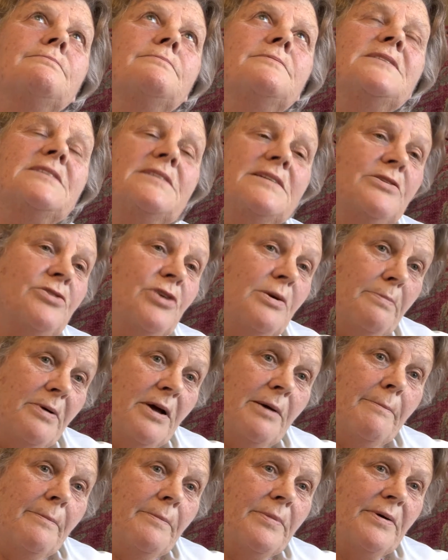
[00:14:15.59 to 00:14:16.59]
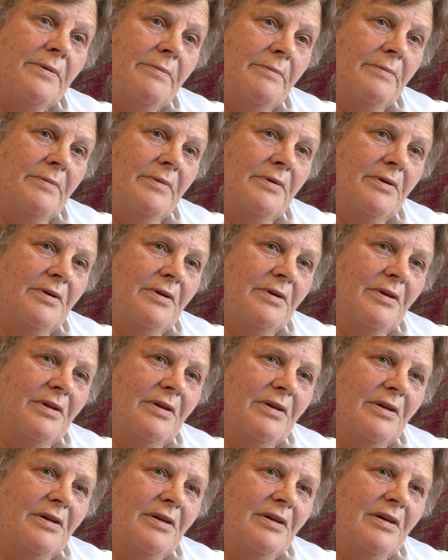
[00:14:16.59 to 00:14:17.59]
stirrup pump
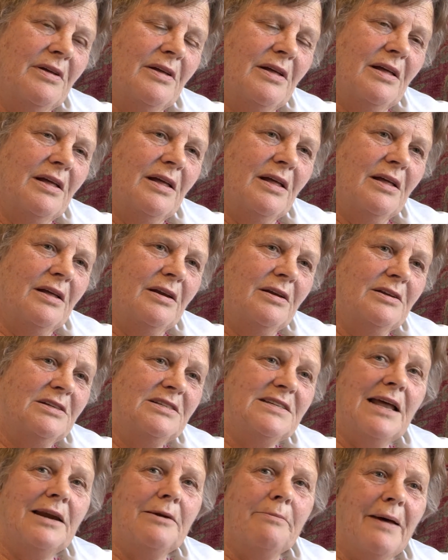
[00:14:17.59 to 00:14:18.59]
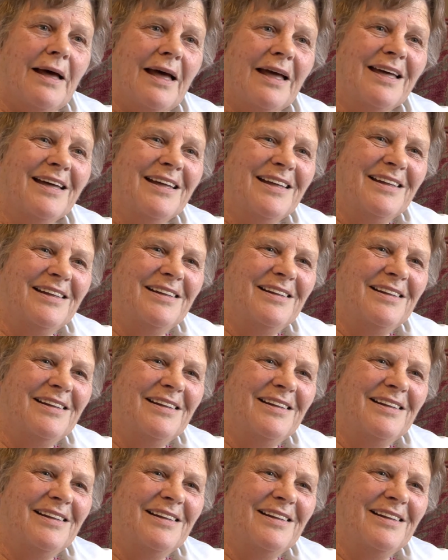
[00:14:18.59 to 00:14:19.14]
and a sandbag.